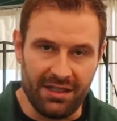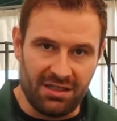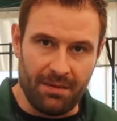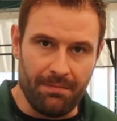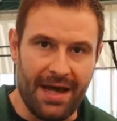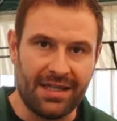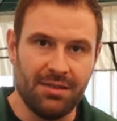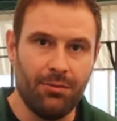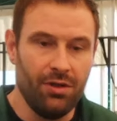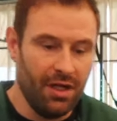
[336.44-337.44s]
It's
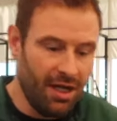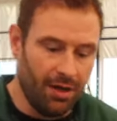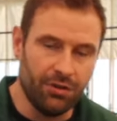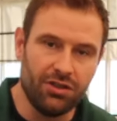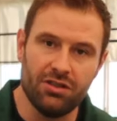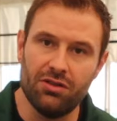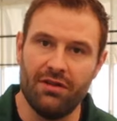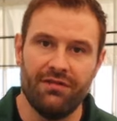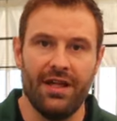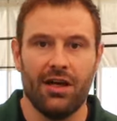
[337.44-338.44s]
sub-maximal, and we're just
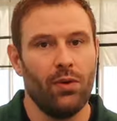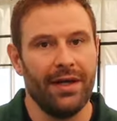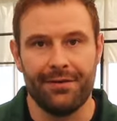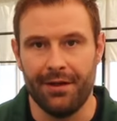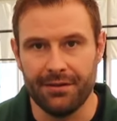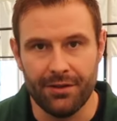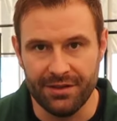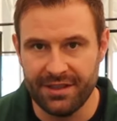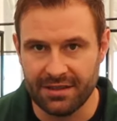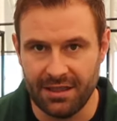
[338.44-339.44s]
looking for that quick ground
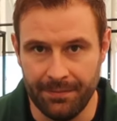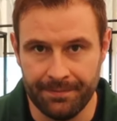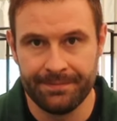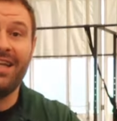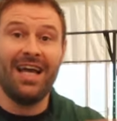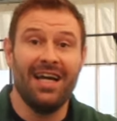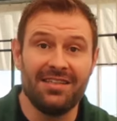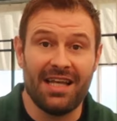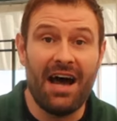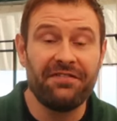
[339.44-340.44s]
contact time. And
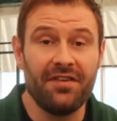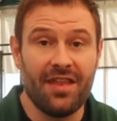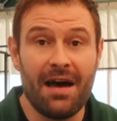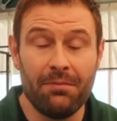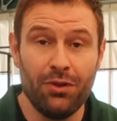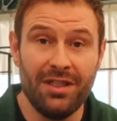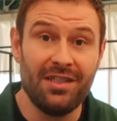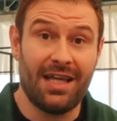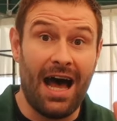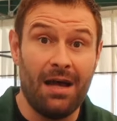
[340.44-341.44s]
guys, after that, Mona
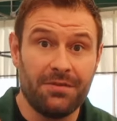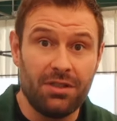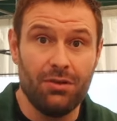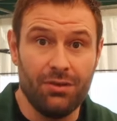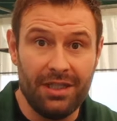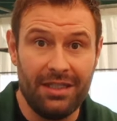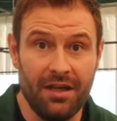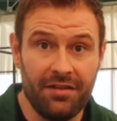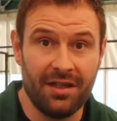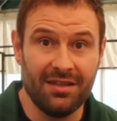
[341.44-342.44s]
did absolutely
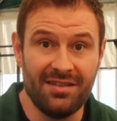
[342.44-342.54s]
nothing.